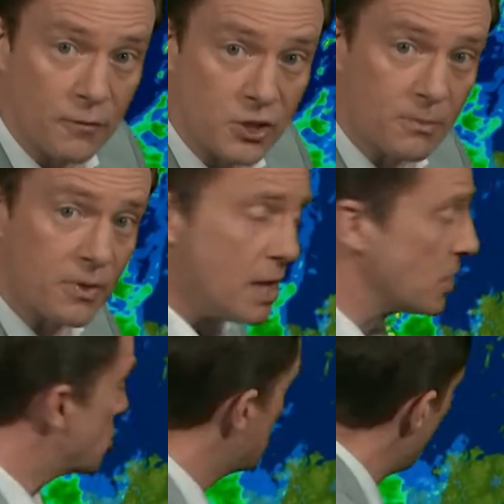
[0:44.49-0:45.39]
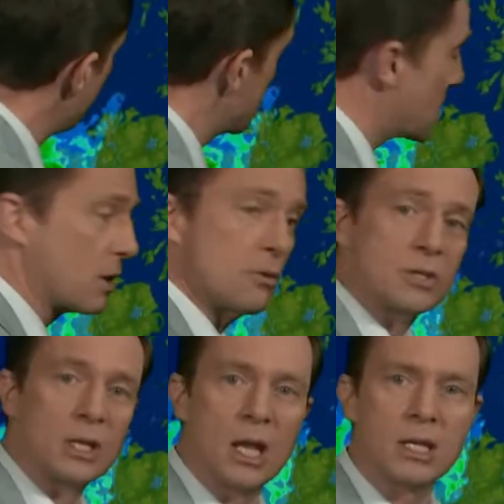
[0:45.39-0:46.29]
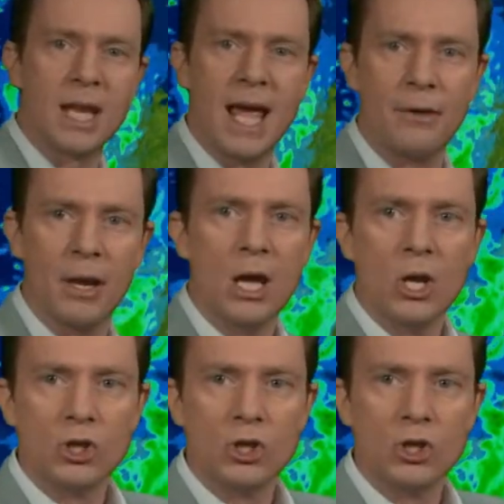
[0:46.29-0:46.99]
for some thunderstorms across the London area